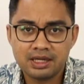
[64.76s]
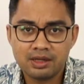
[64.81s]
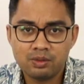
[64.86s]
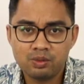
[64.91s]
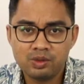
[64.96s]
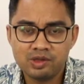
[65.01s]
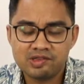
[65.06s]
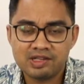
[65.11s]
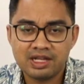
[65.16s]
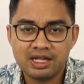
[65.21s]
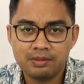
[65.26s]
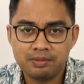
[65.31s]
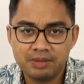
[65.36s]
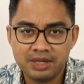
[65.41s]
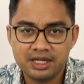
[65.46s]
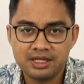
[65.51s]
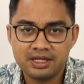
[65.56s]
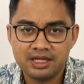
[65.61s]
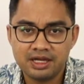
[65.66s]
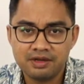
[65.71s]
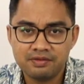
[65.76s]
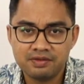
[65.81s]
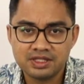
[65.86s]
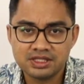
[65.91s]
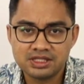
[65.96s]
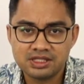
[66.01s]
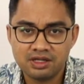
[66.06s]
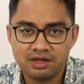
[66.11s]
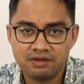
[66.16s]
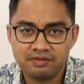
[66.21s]
uh, we celebrate the
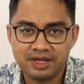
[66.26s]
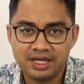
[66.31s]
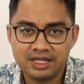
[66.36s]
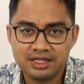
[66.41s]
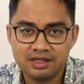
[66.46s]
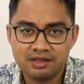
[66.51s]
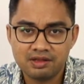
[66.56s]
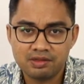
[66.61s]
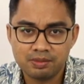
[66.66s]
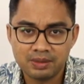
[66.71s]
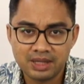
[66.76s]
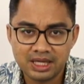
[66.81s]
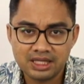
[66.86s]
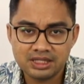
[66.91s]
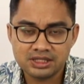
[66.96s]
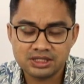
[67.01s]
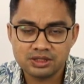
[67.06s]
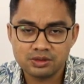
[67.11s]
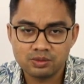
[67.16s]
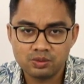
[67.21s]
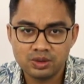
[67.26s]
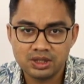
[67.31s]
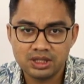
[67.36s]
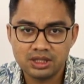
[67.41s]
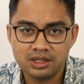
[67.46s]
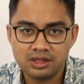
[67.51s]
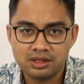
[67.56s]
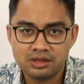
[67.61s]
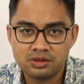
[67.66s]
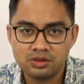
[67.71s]
anniversary of 18th March
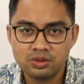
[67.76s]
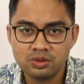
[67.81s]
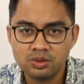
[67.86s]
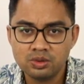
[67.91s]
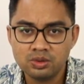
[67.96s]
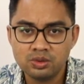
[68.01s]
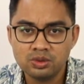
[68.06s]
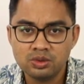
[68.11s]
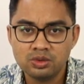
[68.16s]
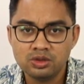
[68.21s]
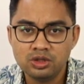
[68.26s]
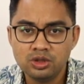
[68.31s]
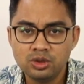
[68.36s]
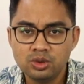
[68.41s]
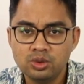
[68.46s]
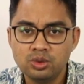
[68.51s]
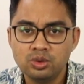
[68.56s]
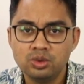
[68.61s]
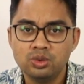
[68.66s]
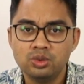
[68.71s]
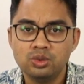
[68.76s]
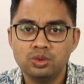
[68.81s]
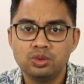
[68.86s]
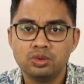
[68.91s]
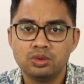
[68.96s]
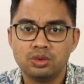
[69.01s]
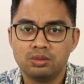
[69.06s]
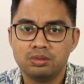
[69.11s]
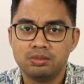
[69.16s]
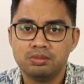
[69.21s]
with two
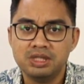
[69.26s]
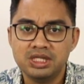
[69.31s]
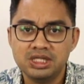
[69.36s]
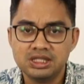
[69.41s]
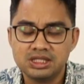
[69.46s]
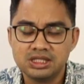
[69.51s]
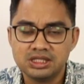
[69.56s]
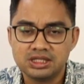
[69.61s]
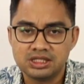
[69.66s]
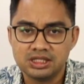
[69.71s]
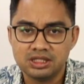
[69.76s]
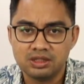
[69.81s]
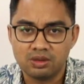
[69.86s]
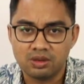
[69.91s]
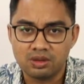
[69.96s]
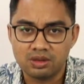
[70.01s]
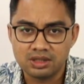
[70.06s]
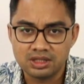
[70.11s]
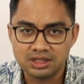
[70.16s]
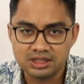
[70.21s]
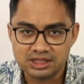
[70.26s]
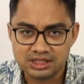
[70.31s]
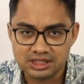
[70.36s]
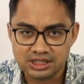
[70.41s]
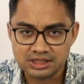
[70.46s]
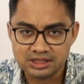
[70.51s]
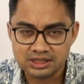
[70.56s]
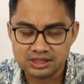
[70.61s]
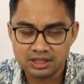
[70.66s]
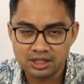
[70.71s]
new emergency
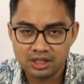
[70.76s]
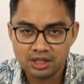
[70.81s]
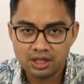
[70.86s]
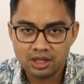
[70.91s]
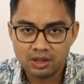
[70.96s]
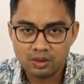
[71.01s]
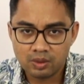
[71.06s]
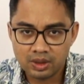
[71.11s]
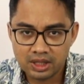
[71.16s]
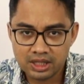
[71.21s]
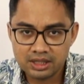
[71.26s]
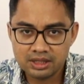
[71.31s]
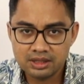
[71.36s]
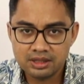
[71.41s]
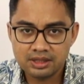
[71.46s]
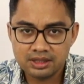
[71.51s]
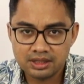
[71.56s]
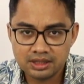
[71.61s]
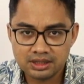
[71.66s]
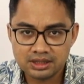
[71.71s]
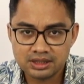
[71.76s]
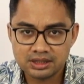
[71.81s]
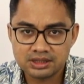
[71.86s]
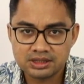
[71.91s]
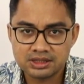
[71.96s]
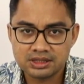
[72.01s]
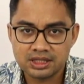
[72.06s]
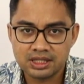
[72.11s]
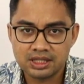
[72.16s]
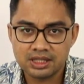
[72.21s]
ordinances. One
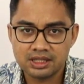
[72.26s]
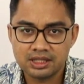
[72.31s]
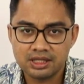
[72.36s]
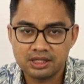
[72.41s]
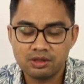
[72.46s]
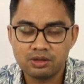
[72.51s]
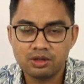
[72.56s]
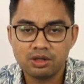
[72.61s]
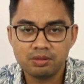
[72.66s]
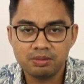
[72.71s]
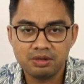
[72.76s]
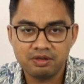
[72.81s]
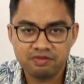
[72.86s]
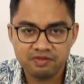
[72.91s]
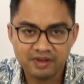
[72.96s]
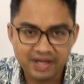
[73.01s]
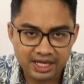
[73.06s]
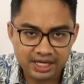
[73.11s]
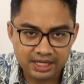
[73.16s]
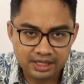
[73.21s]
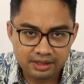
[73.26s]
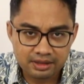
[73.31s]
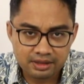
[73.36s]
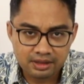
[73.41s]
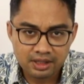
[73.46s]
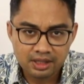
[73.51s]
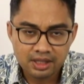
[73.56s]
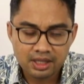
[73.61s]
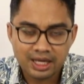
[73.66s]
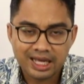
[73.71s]
is uh, that you're going to be fined
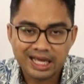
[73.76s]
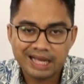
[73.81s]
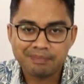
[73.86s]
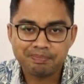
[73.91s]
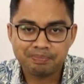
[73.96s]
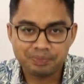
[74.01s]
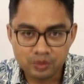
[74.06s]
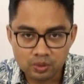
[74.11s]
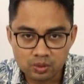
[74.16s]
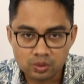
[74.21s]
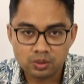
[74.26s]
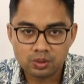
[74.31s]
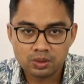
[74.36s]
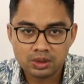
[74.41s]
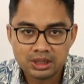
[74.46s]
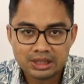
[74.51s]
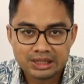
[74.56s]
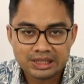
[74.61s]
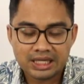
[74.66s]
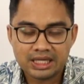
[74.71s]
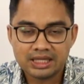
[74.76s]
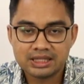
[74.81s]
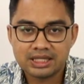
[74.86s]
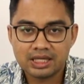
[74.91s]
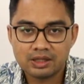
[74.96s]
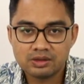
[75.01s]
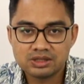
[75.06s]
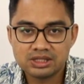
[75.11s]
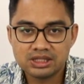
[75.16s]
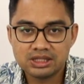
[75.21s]
up to
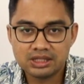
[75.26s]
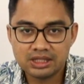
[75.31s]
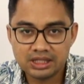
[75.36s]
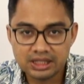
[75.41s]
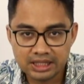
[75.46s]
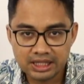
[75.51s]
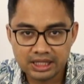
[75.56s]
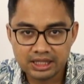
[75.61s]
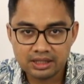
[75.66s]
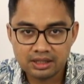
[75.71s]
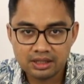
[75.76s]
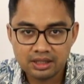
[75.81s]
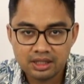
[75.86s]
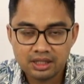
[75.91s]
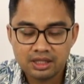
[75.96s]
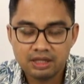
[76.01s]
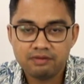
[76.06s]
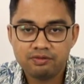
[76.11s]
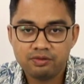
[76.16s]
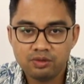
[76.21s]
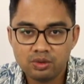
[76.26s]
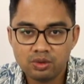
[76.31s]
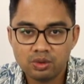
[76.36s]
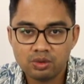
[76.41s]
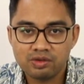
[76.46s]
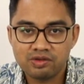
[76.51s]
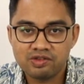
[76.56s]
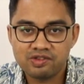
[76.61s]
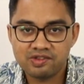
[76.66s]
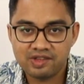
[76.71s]
10,000 ringgit if you
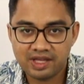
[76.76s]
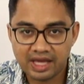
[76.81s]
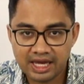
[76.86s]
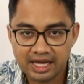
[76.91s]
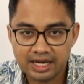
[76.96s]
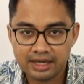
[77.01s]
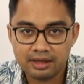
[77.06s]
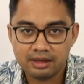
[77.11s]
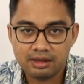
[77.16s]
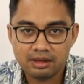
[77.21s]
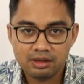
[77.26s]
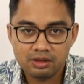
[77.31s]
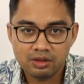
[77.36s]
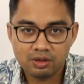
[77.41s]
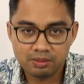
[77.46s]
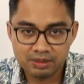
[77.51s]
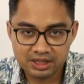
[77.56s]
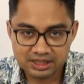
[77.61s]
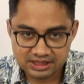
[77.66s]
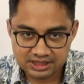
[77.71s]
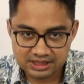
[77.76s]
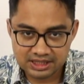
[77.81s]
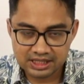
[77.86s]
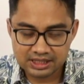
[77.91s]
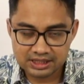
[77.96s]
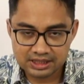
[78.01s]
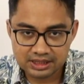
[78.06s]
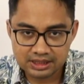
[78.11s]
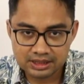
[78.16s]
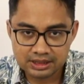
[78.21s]
don't scan your
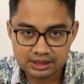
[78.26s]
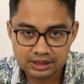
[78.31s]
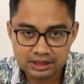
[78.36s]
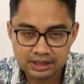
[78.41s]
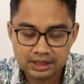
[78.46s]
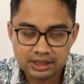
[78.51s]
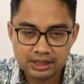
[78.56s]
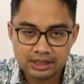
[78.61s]
MySejahtera.